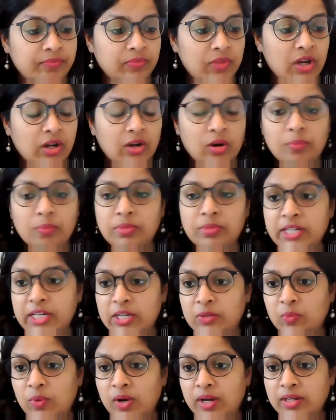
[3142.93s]
a
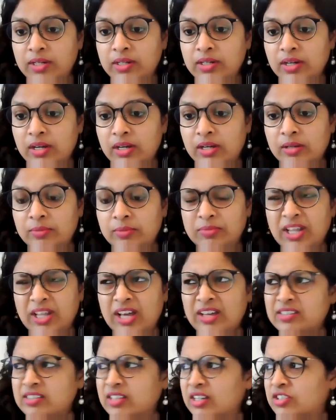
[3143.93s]
complete one.
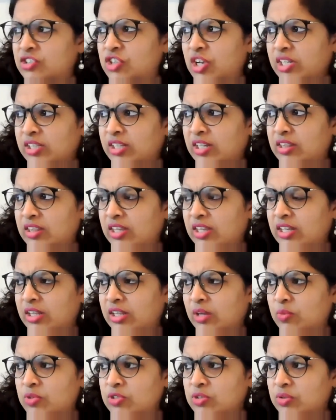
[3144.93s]
Last I checked, I think
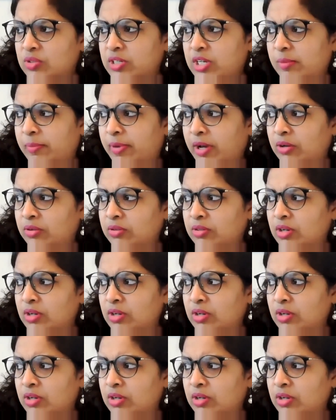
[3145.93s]
there was only about